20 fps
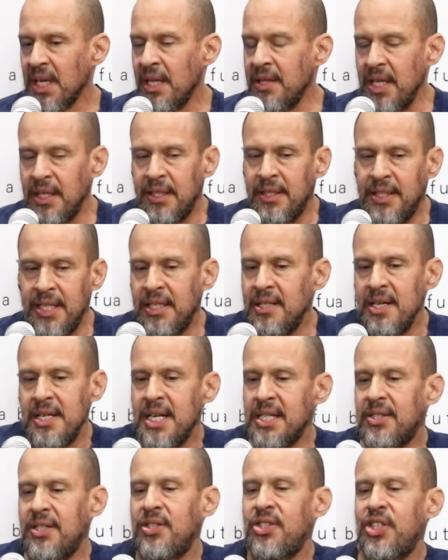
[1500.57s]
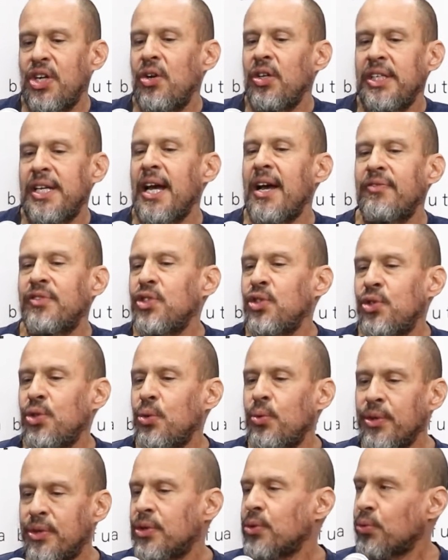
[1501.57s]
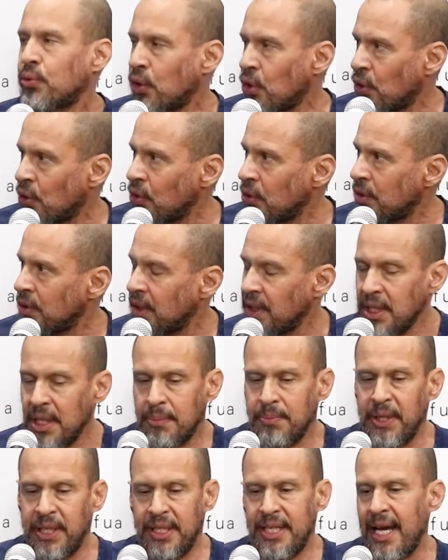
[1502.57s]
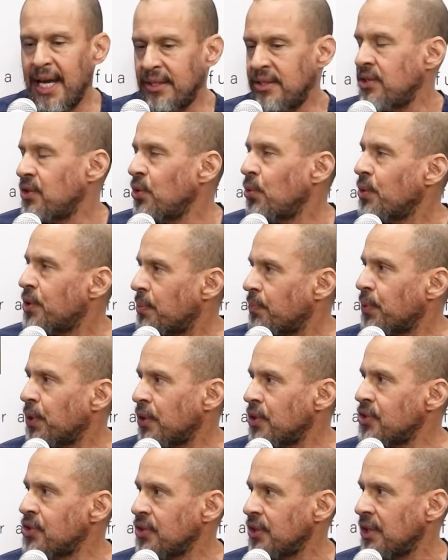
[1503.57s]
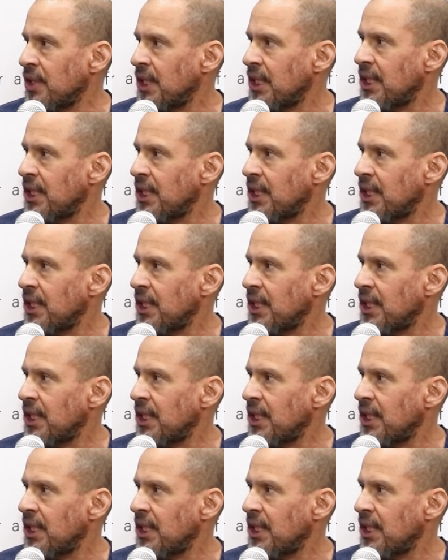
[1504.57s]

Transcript: that didn't necessarily have to do with the role, but it had to do with a person.